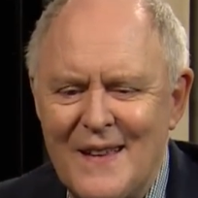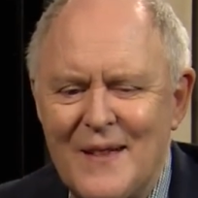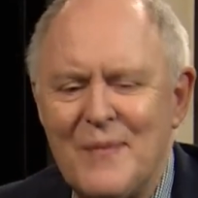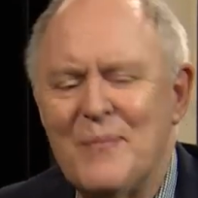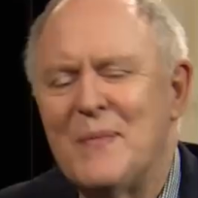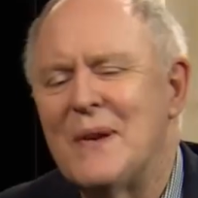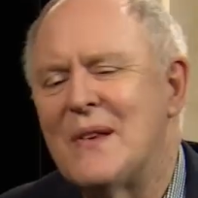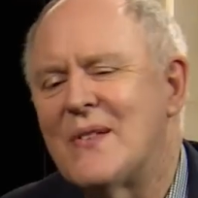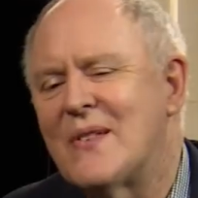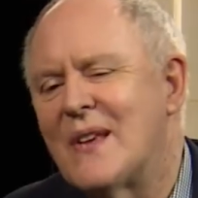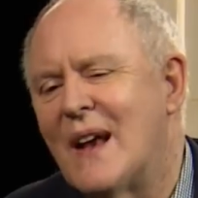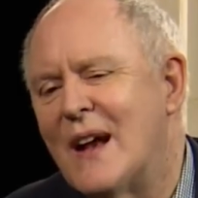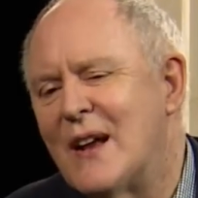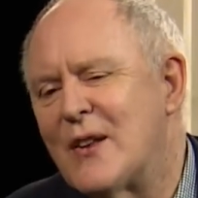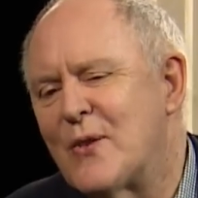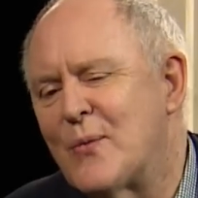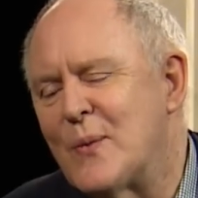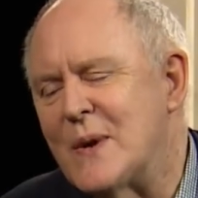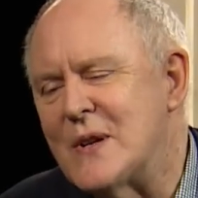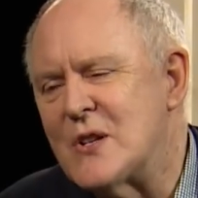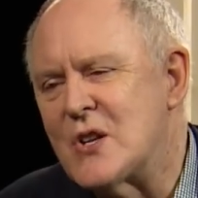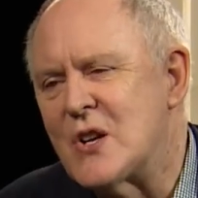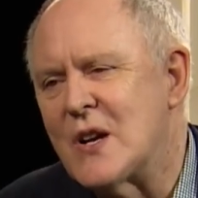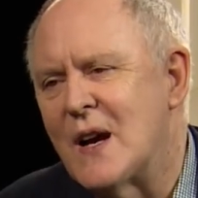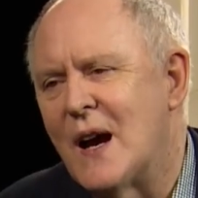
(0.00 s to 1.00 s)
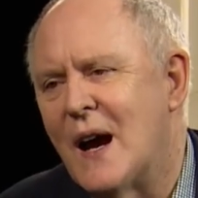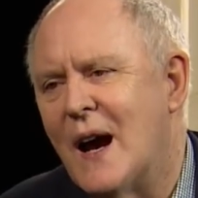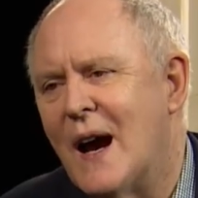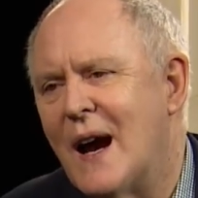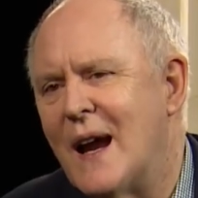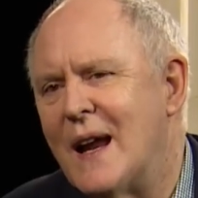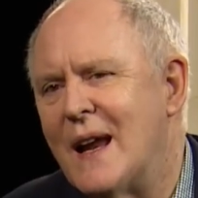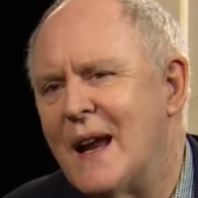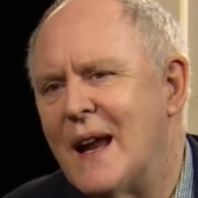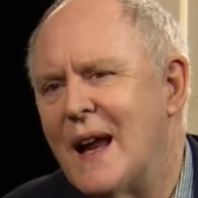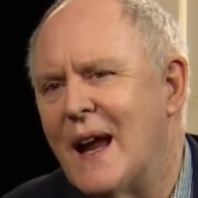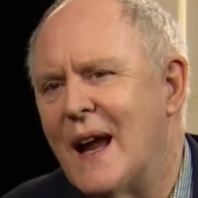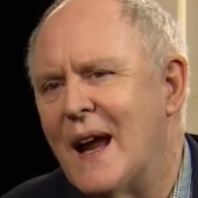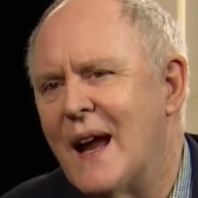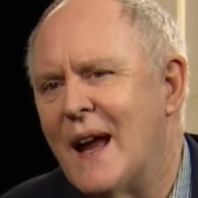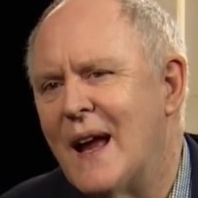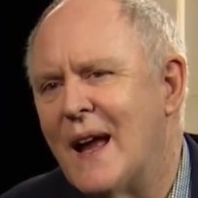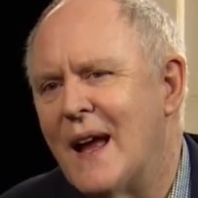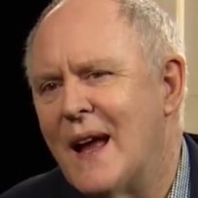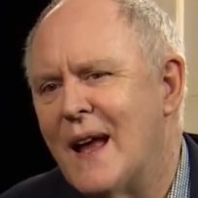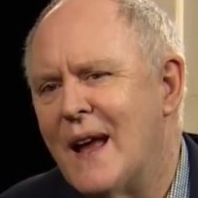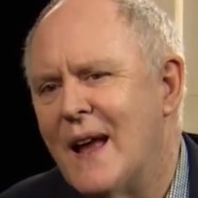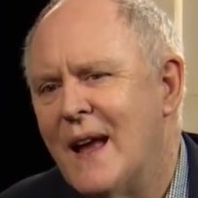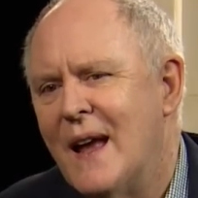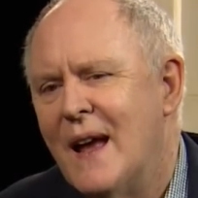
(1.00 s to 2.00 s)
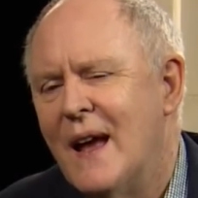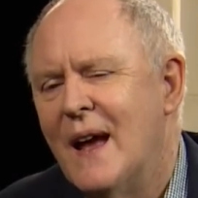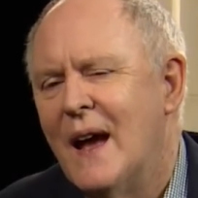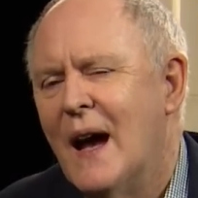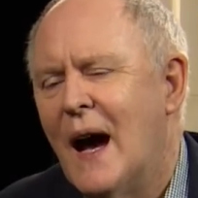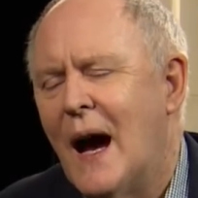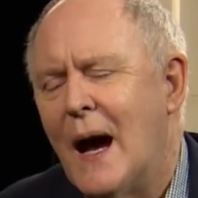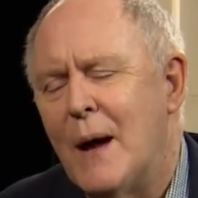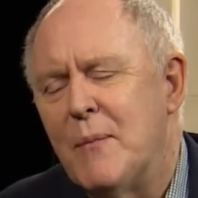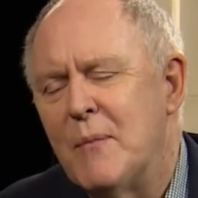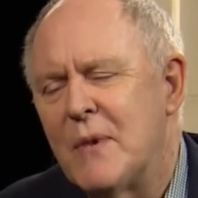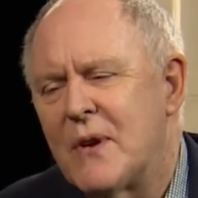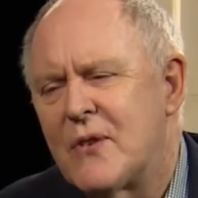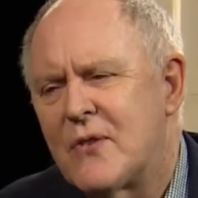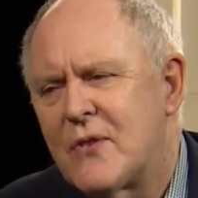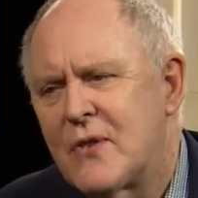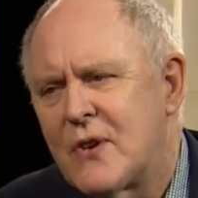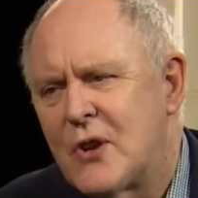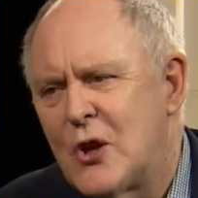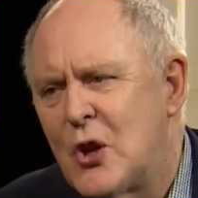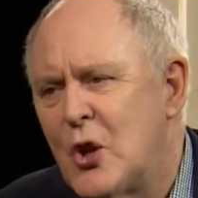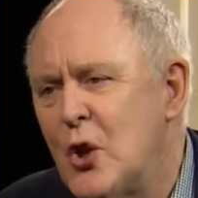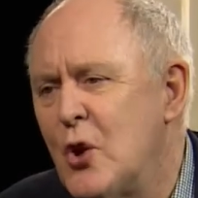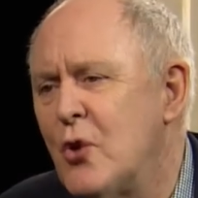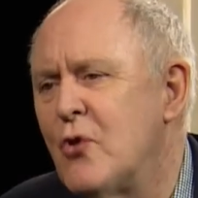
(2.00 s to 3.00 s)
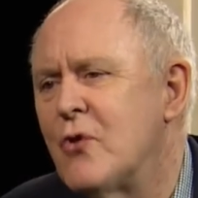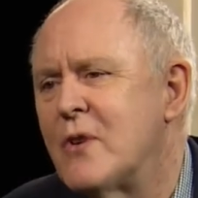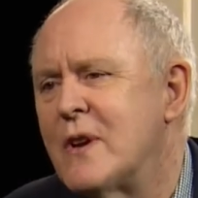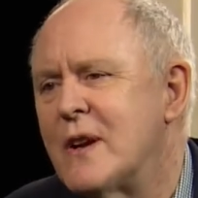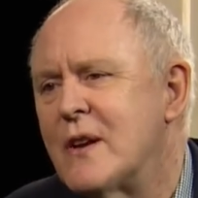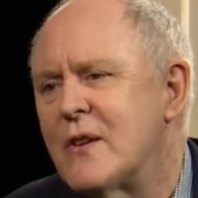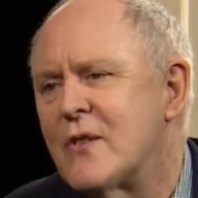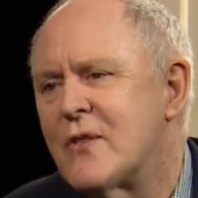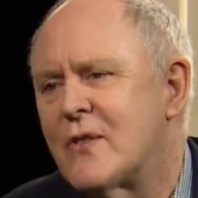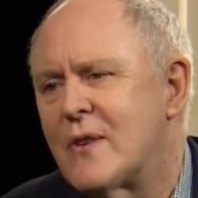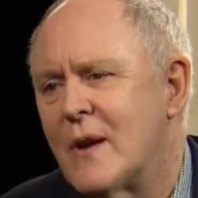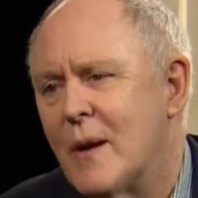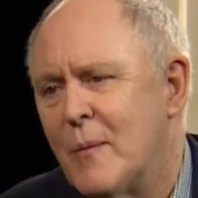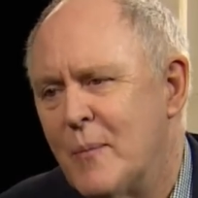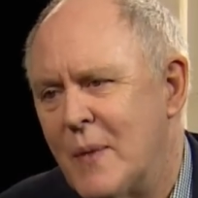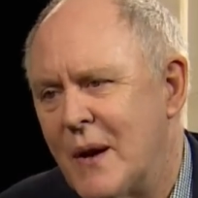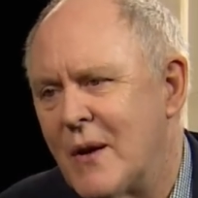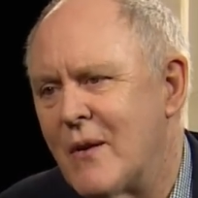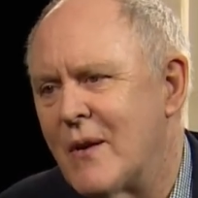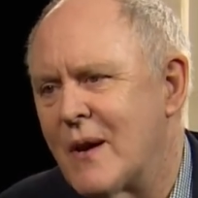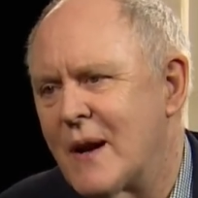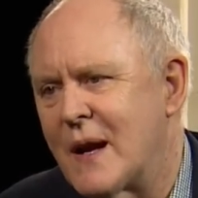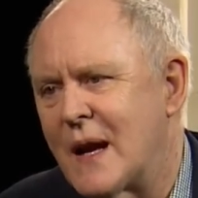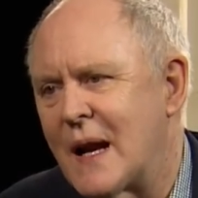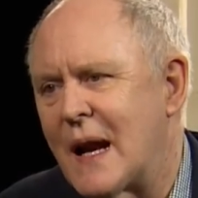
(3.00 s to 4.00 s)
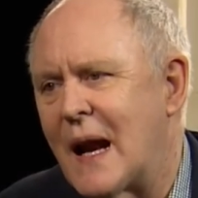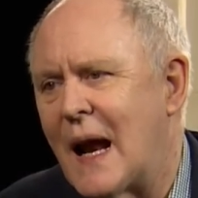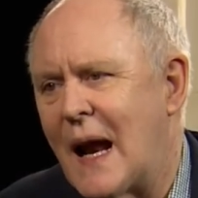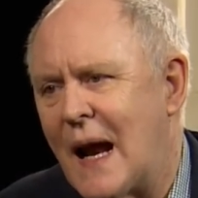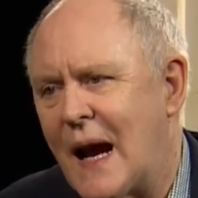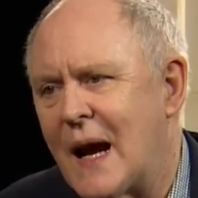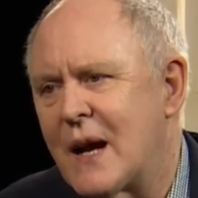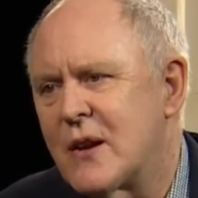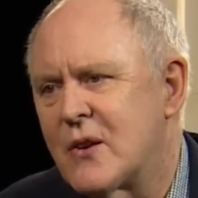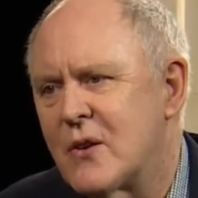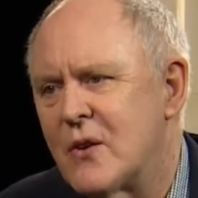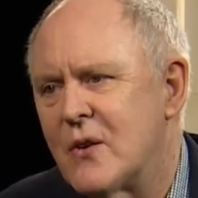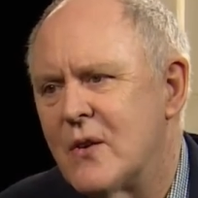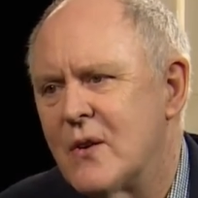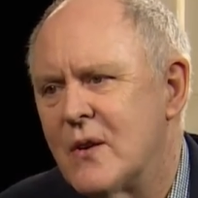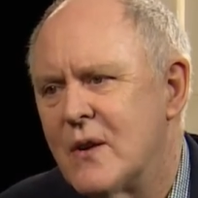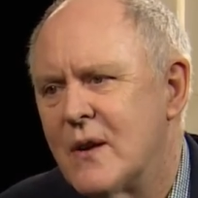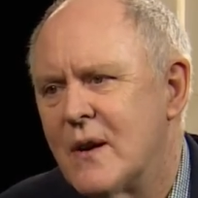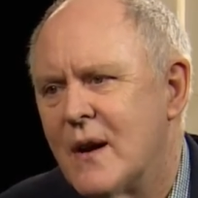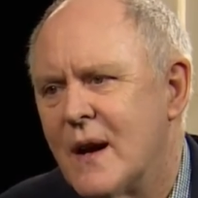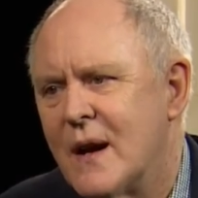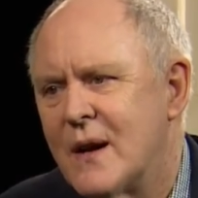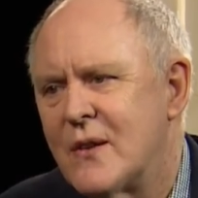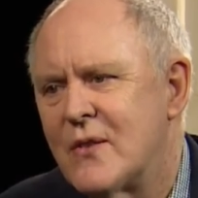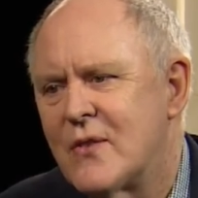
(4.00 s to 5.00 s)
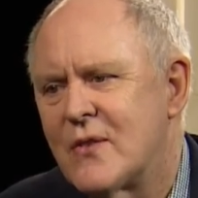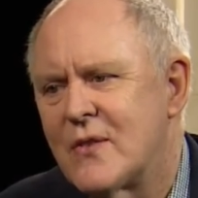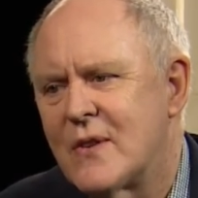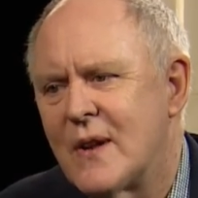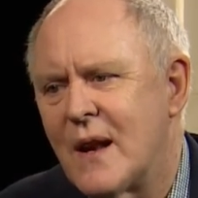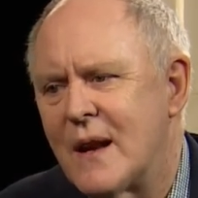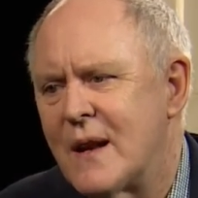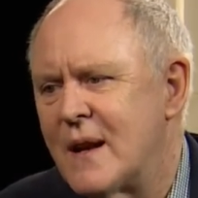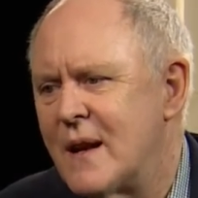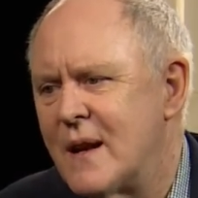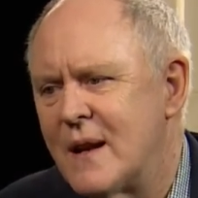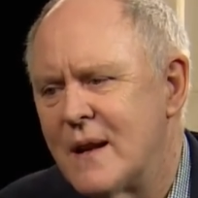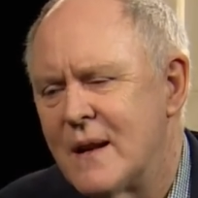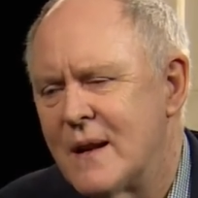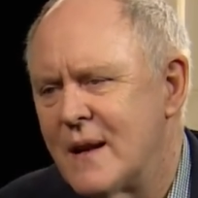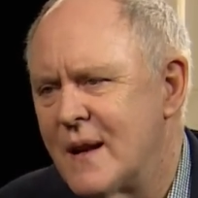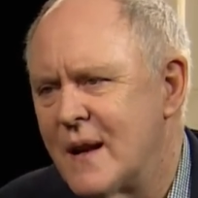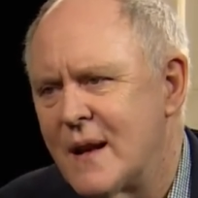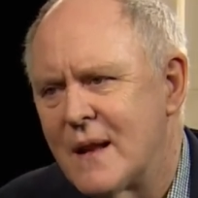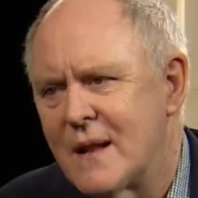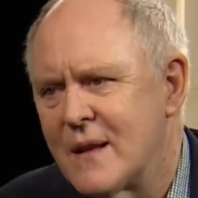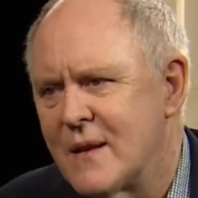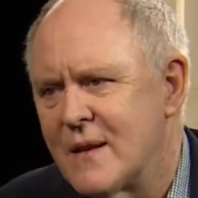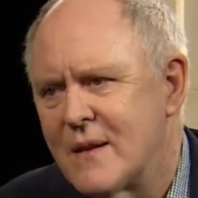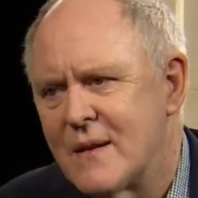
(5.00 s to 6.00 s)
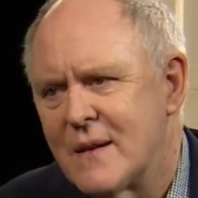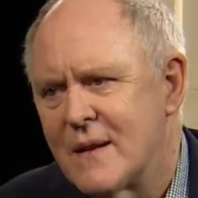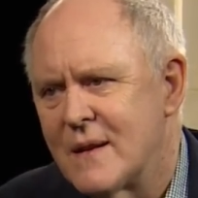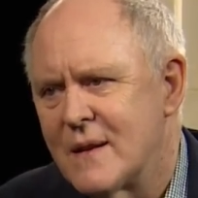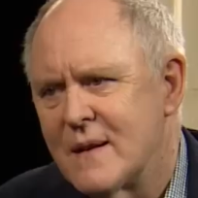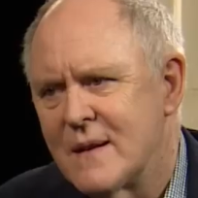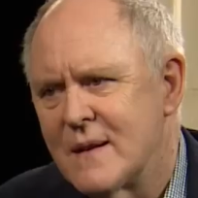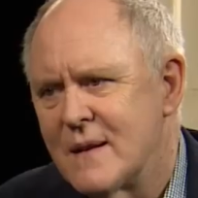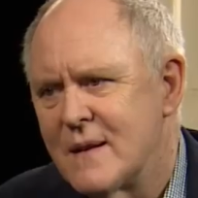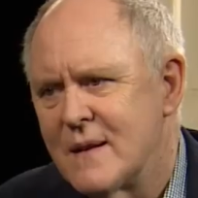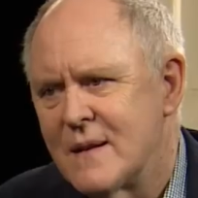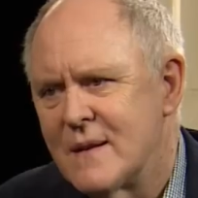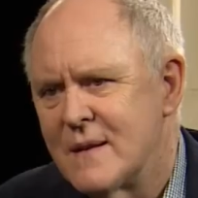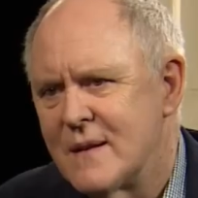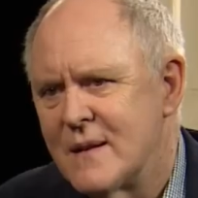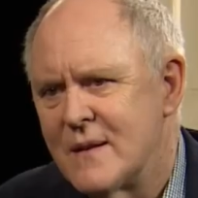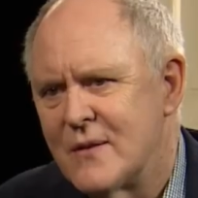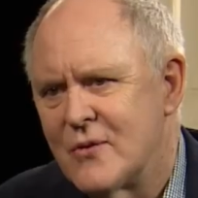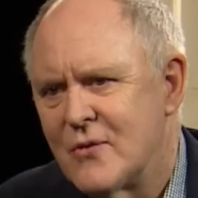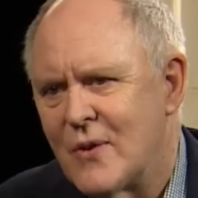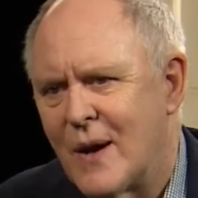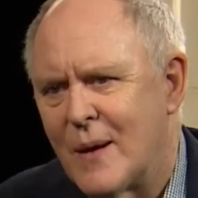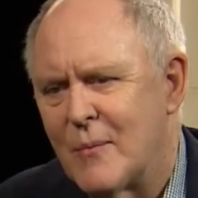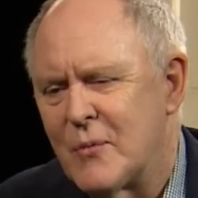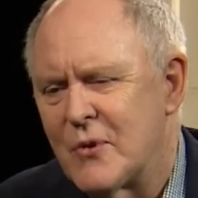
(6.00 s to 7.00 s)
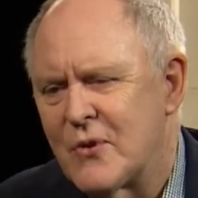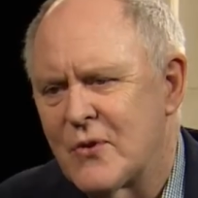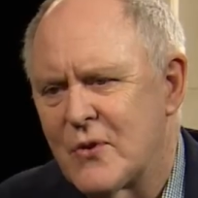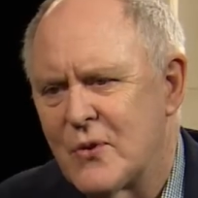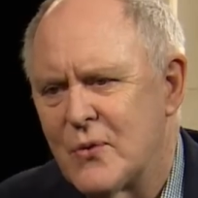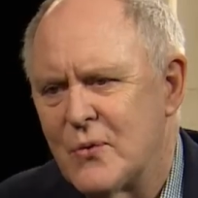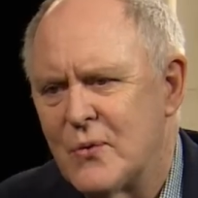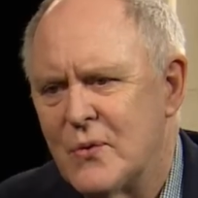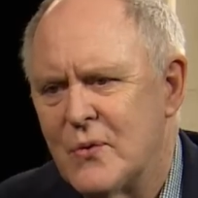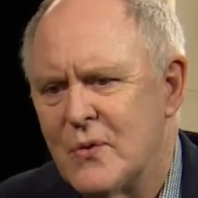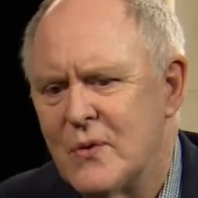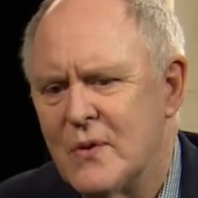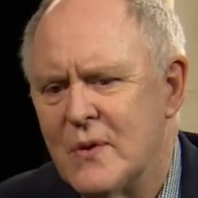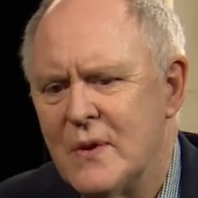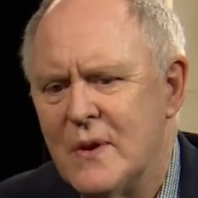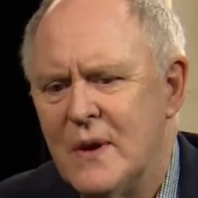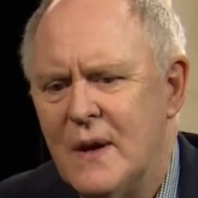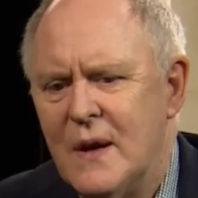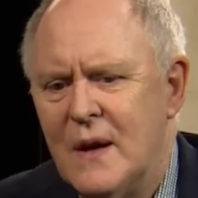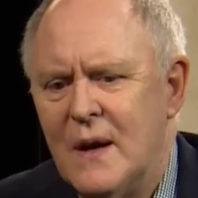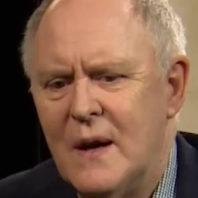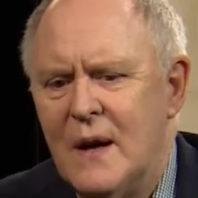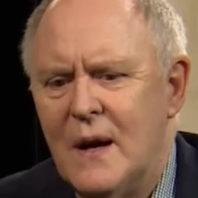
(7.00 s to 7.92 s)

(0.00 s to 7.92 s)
Besides which, I'm a curious American actor. I studied in England, drama school.